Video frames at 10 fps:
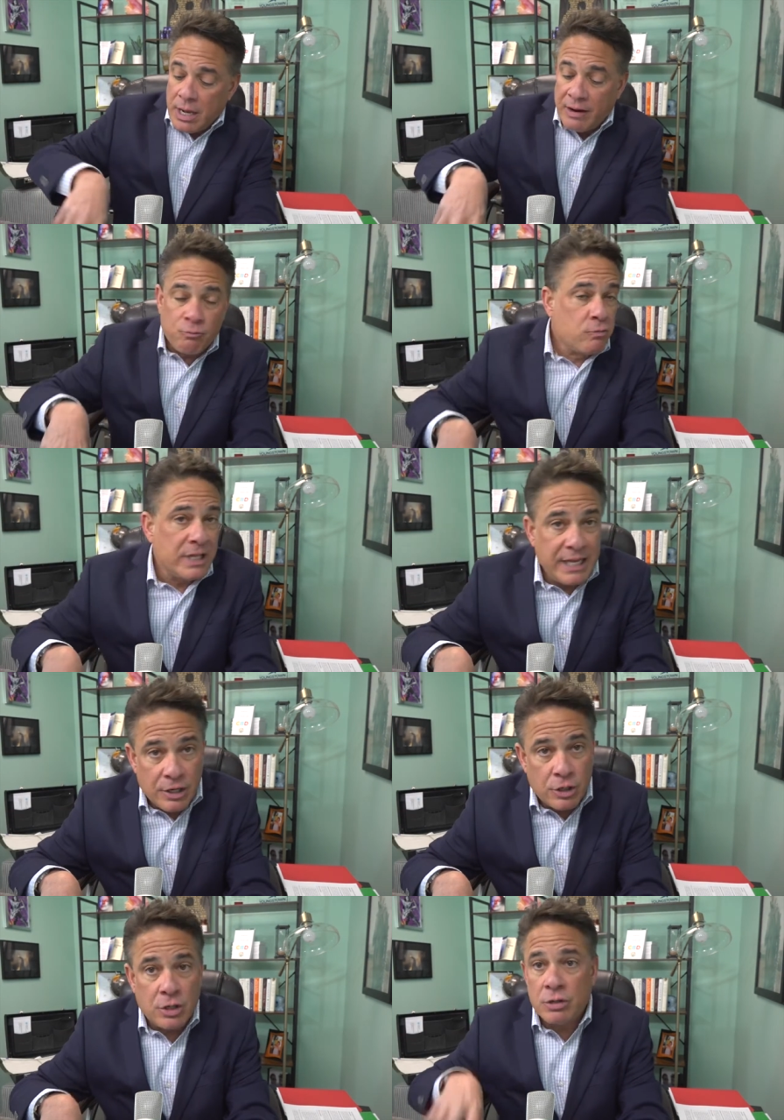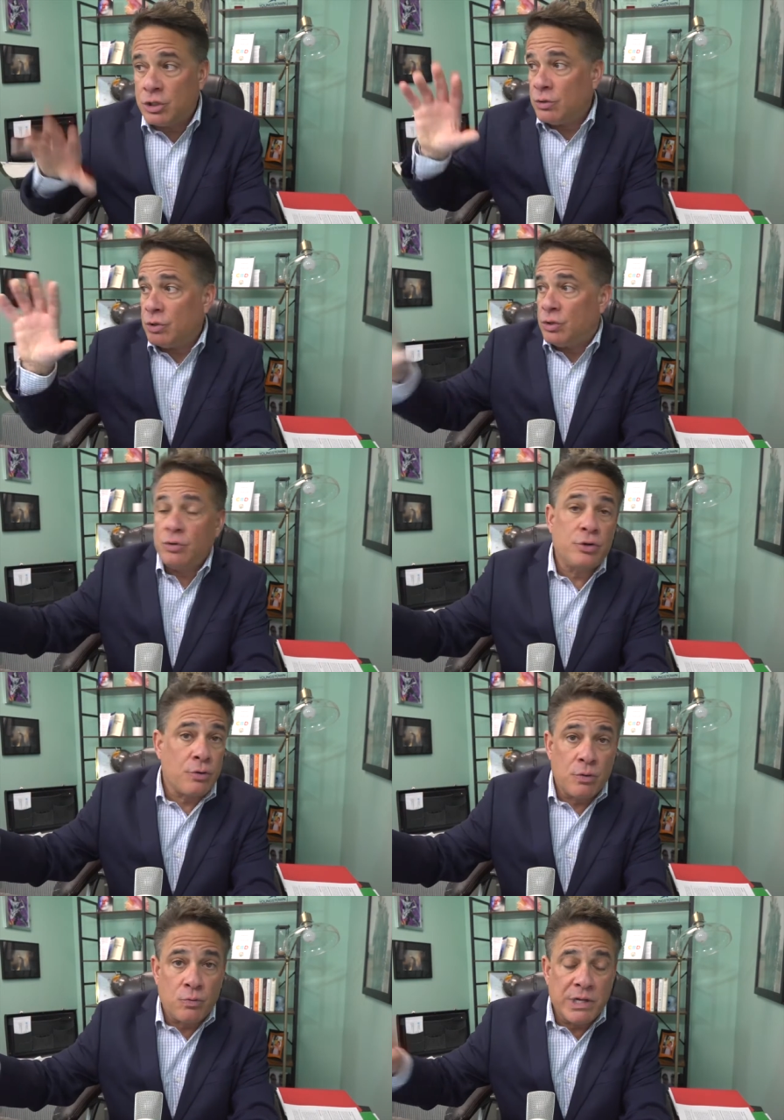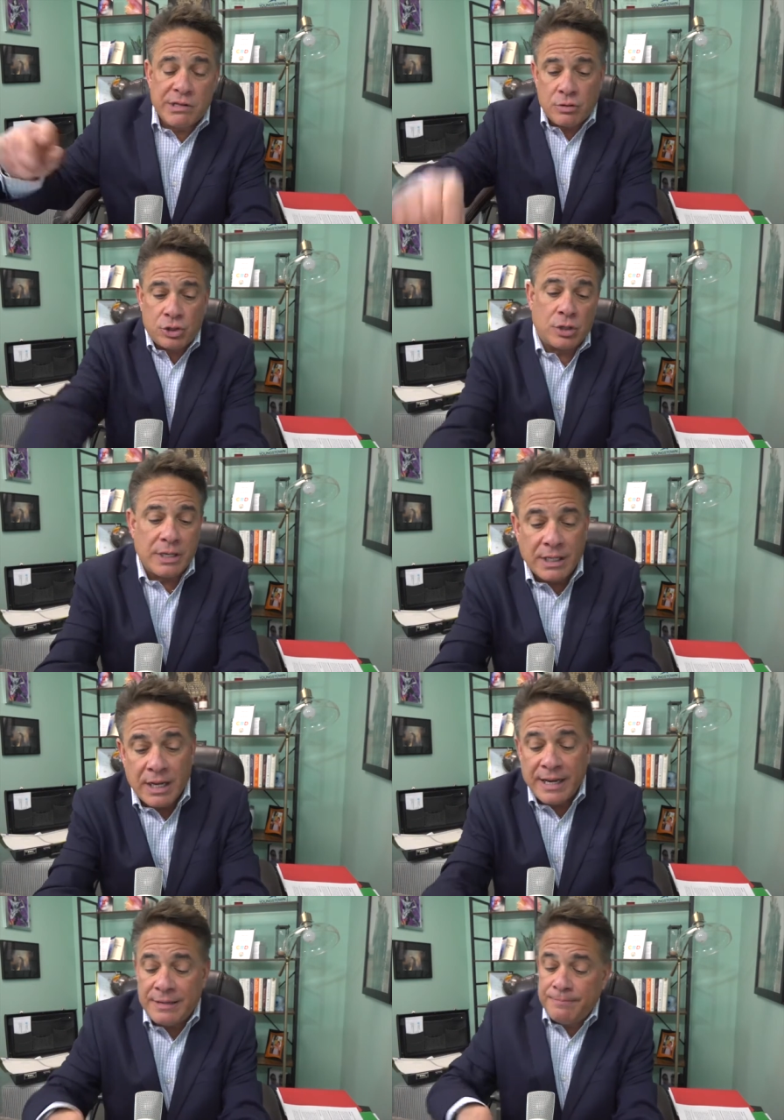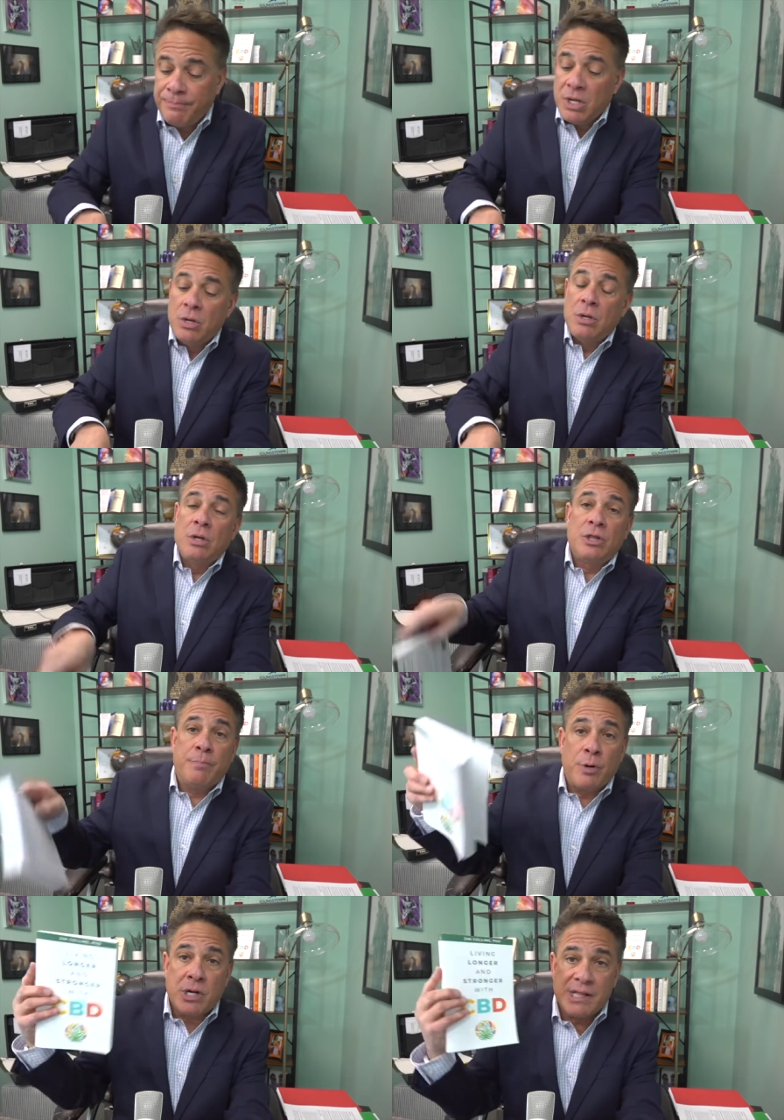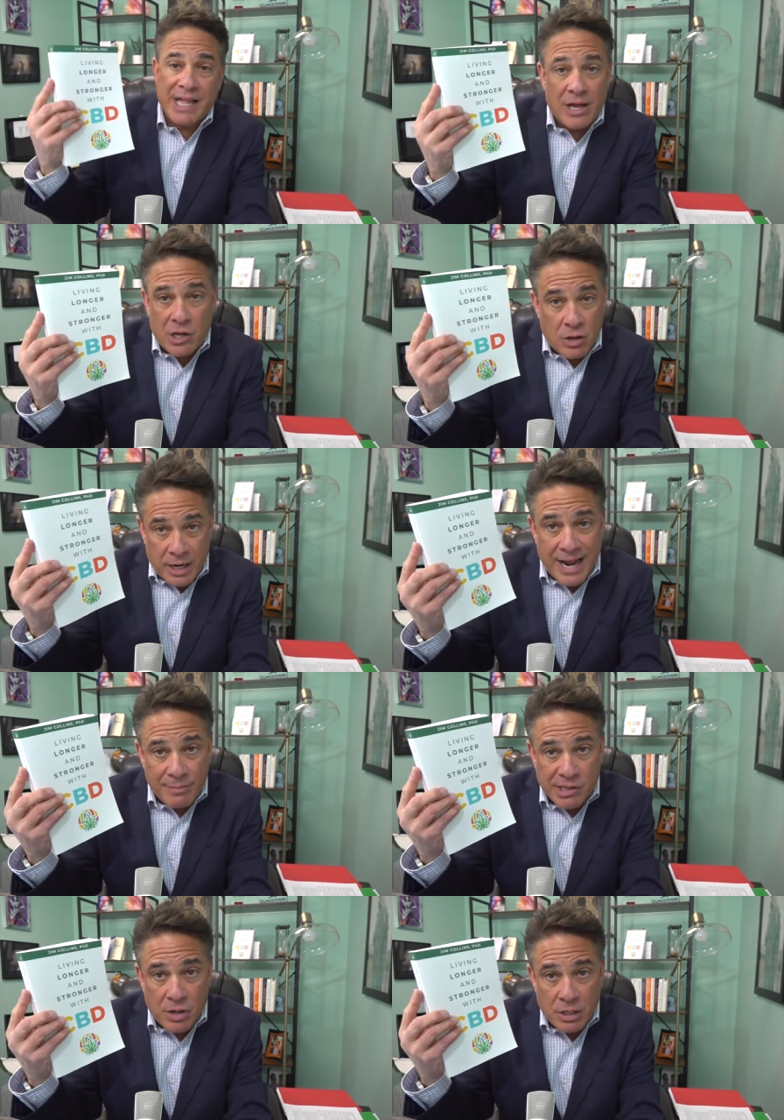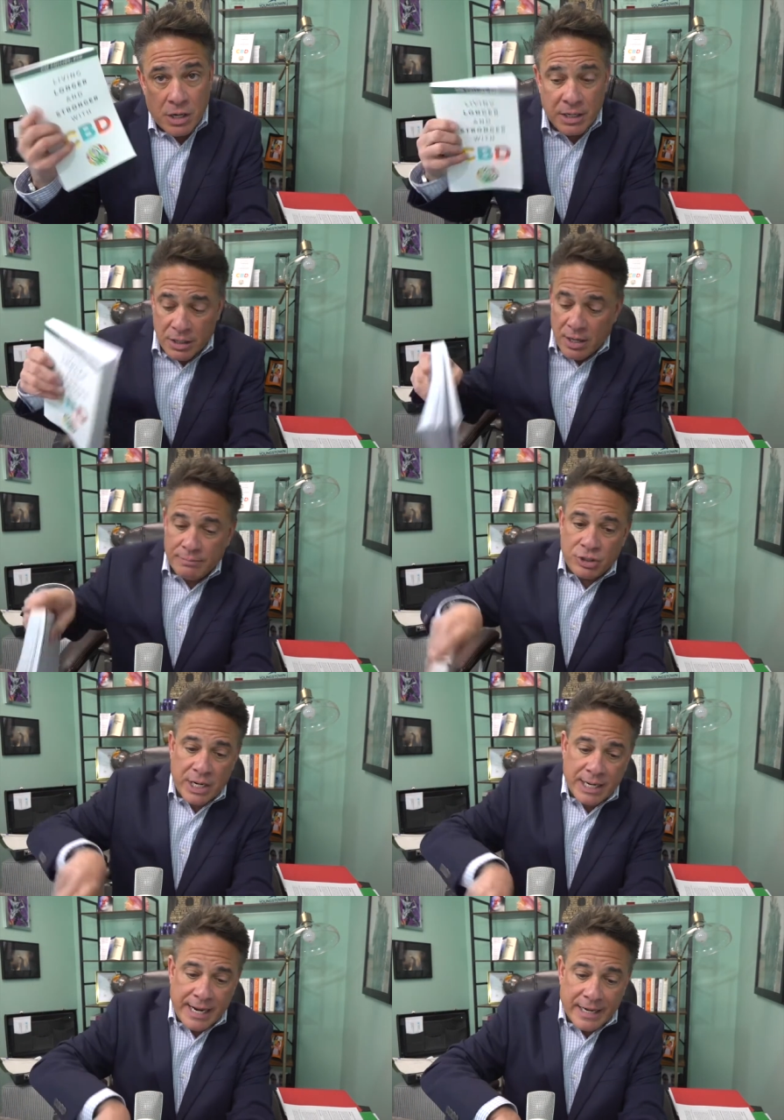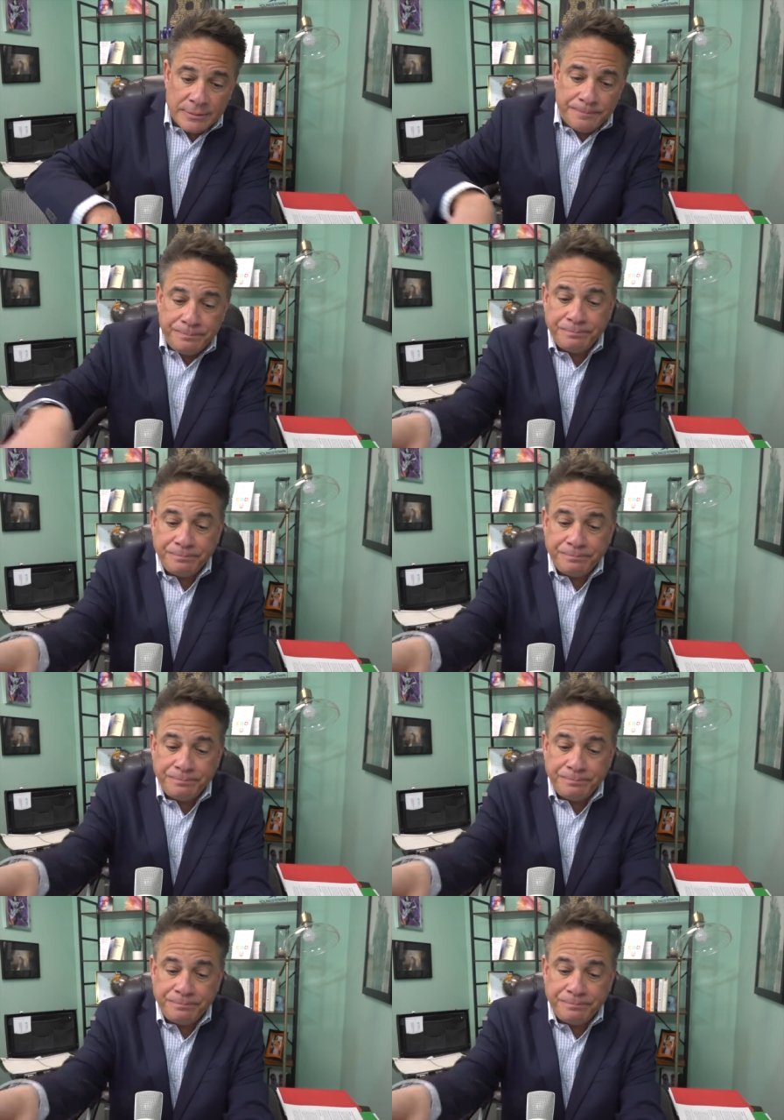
I really encourage you to do your own research online. The book is on Amazon dot com. Check it out.